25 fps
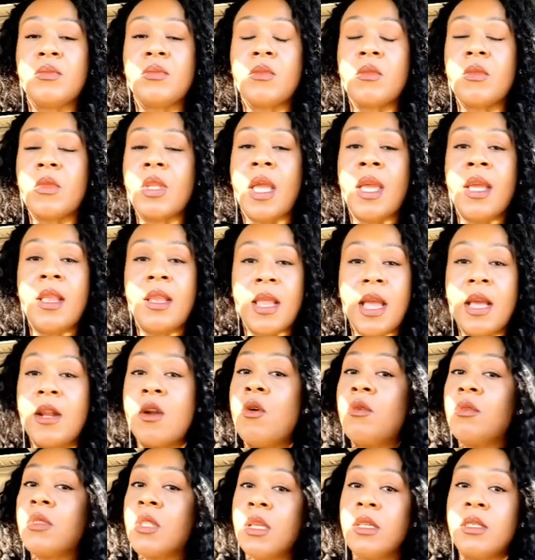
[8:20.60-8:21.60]
and they
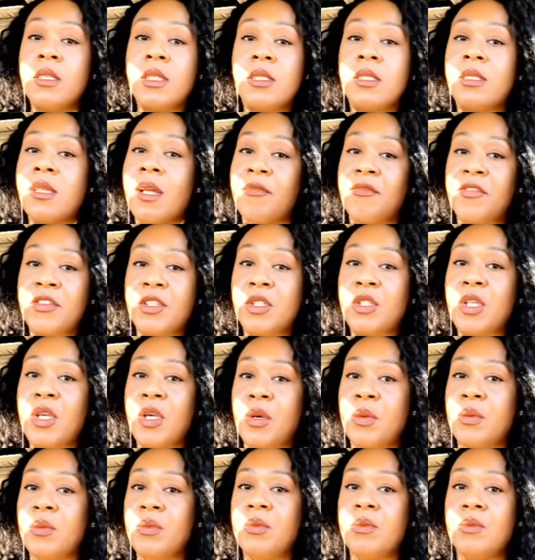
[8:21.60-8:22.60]
don't think this stuff is
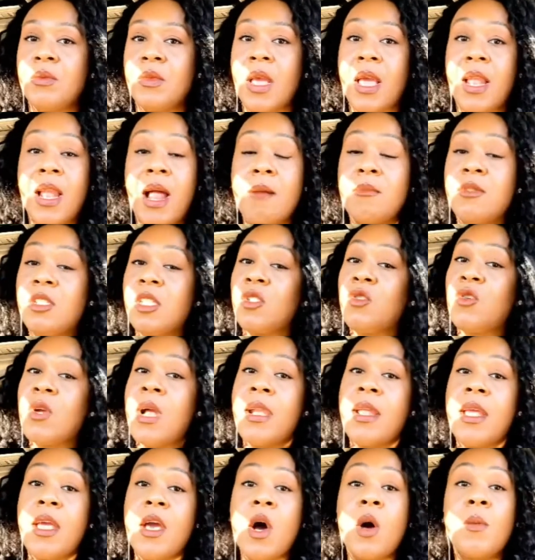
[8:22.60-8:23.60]
cute. And I'm just trying
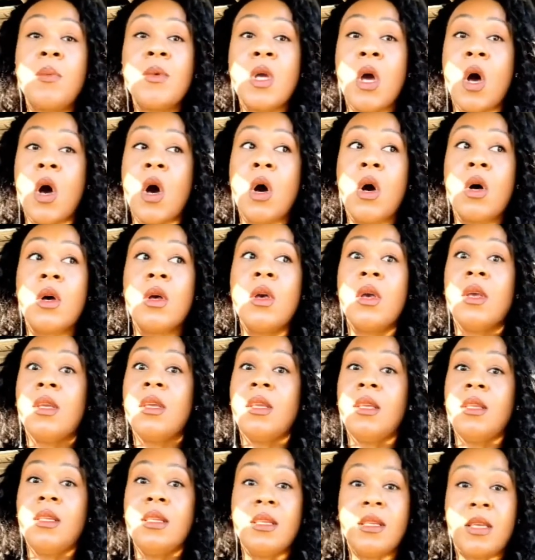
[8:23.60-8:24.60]
to help y'all,
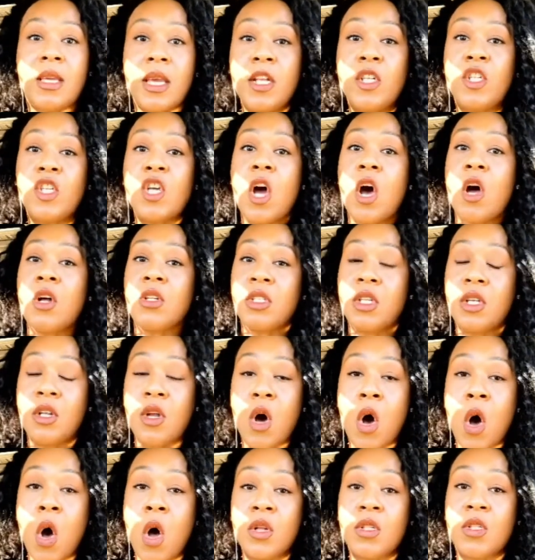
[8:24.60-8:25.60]
get y'all to the
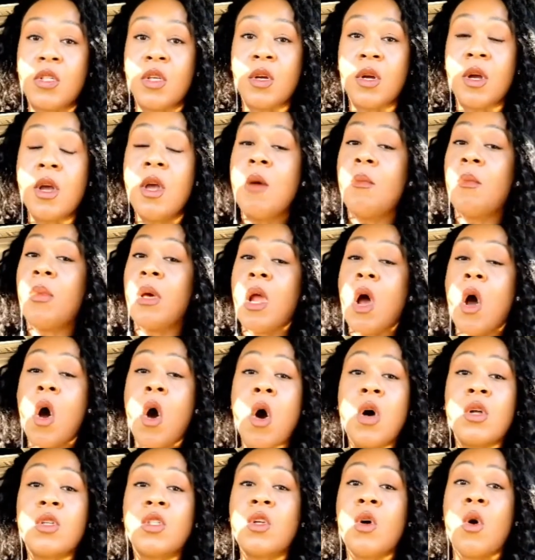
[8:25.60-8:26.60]
altar. But
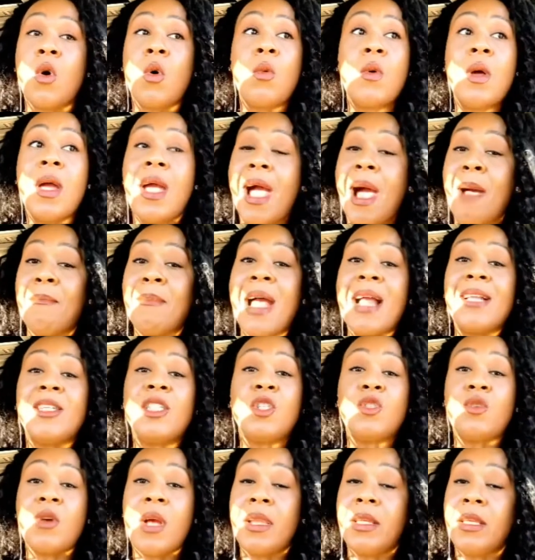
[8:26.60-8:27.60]
I'm not
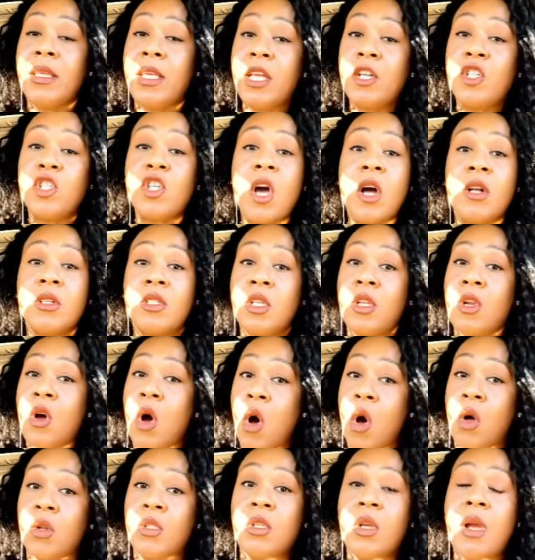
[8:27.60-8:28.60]
just trying to get y'all to the
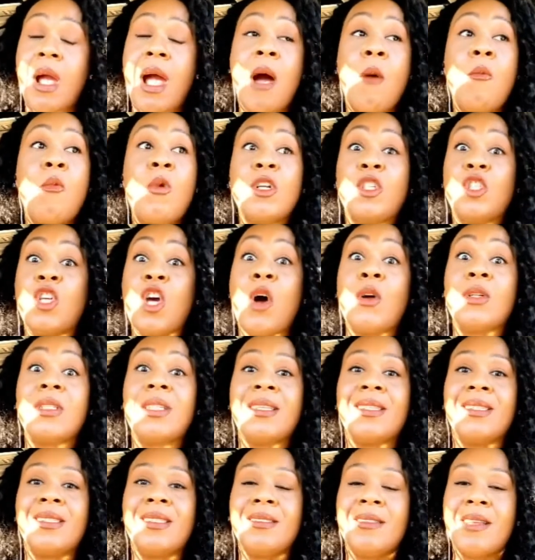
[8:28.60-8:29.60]
altar. I want y'all
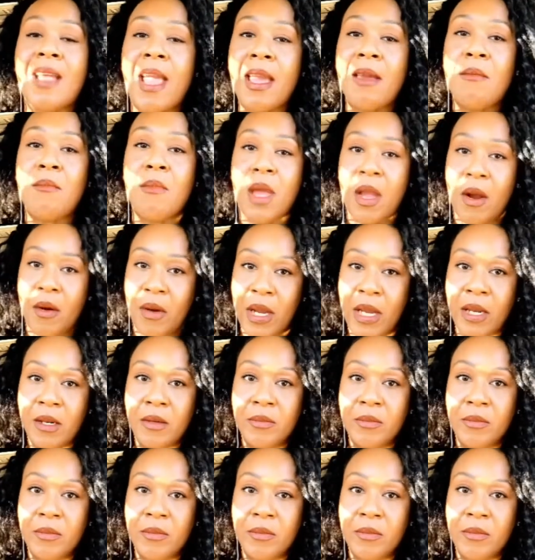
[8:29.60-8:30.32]
to stay married.